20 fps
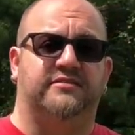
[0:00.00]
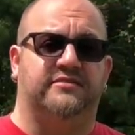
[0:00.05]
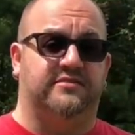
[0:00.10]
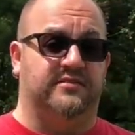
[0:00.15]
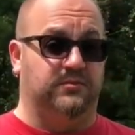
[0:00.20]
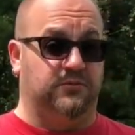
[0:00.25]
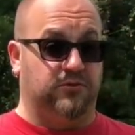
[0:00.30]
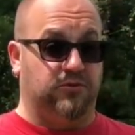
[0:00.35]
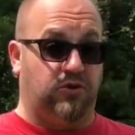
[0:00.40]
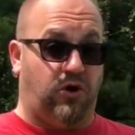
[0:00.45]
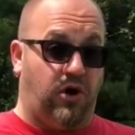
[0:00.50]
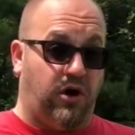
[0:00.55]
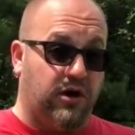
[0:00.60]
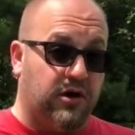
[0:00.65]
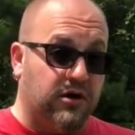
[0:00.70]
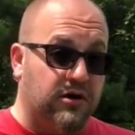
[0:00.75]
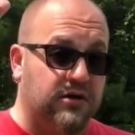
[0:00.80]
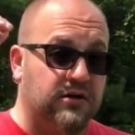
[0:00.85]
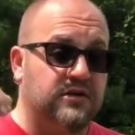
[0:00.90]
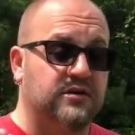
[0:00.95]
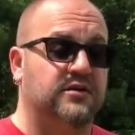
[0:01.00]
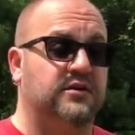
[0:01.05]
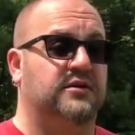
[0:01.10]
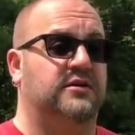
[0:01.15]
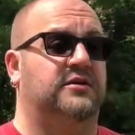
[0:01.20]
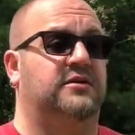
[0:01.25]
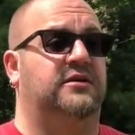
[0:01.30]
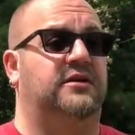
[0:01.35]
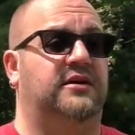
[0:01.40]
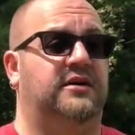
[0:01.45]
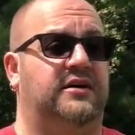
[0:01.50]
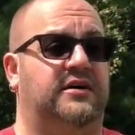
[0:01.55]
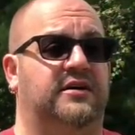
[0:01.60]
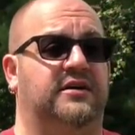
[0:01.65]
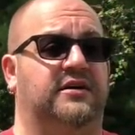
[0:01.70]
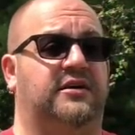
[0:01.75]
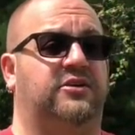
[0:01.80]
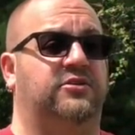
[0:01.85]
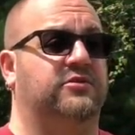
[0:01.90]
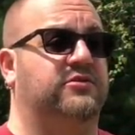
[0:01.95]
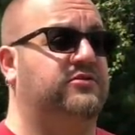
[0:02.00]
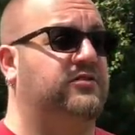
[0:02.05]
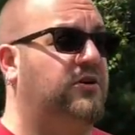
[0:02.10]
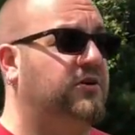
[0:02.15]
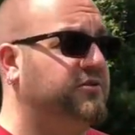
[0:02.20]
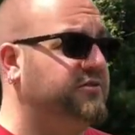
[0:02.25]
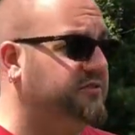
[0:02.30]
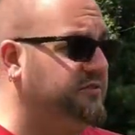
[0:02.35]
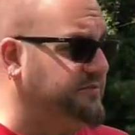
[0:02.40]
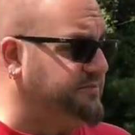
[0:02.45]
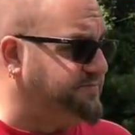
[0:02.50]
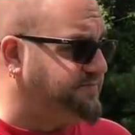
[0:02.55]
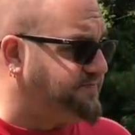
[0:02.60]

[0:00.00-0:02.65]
some longer uh, Q S Os.